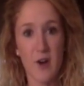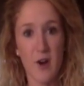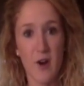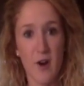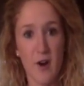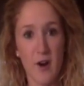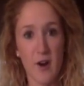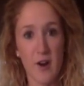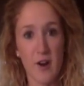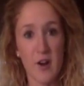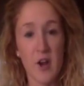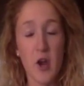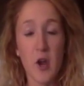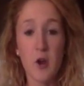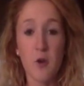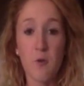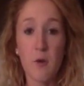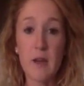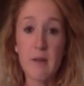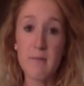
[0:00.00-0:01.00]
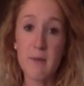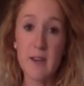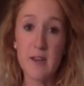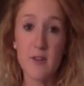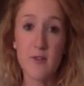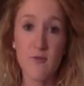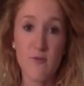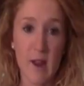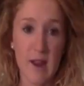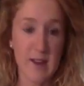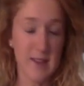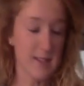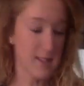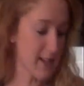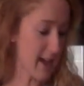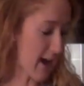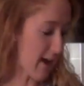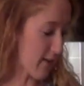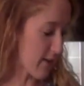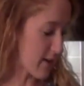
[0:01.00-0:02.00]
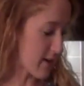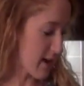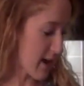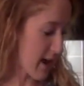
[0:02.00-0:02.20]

our green bean and rice salad.